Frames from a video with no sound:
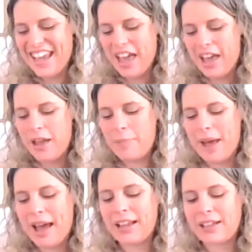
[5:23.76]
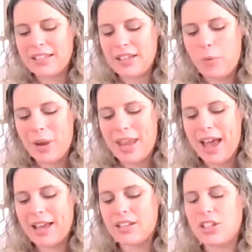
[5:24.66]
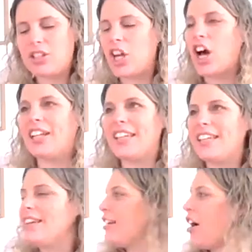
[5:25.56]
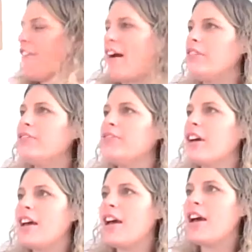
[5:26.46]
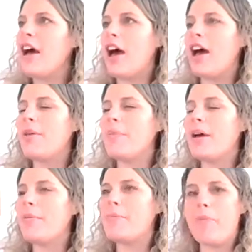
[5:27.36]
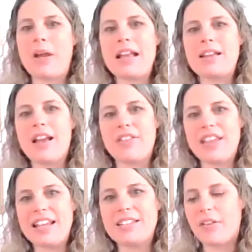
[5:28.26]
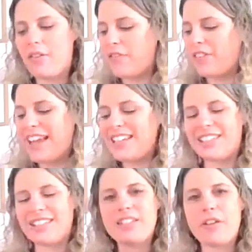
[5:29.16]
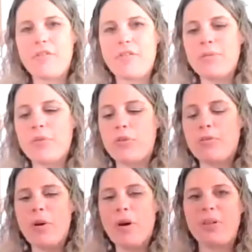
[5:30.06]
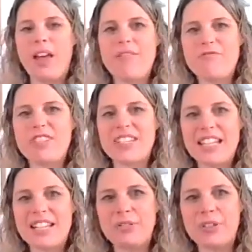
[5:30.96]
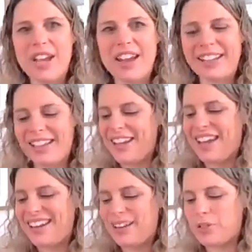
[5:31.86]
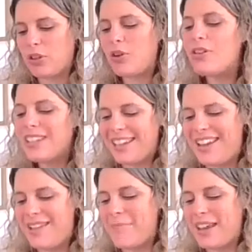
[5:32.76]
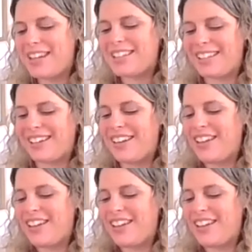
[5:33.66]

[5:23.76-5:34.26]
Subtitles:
And we had Charlie, our elf, bring these letters from the North Pole every single day, and it was utterly amazing.